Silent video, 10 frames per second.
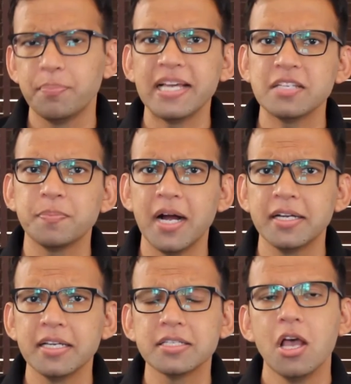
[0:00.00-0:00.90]
The best
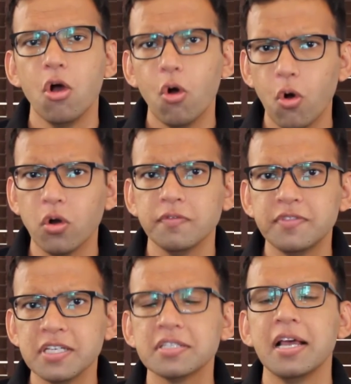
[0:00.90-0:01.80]
part is
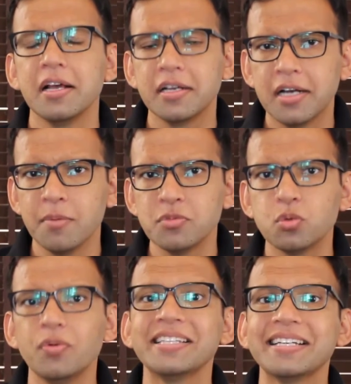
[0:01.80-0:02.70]
all of this
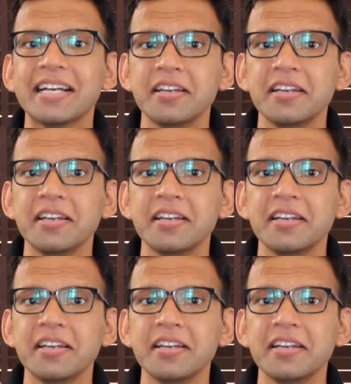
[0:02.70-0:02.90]
comes with